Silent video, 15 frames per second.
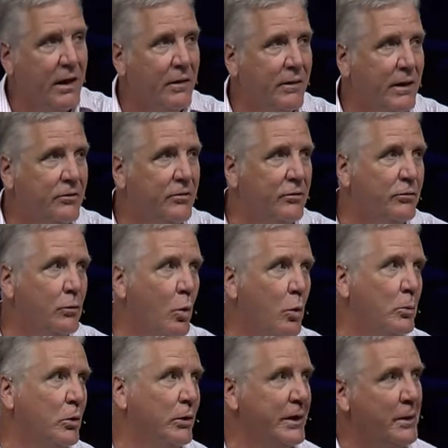That's his
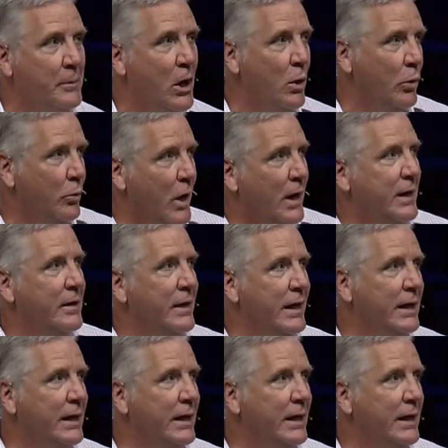normal MO, right?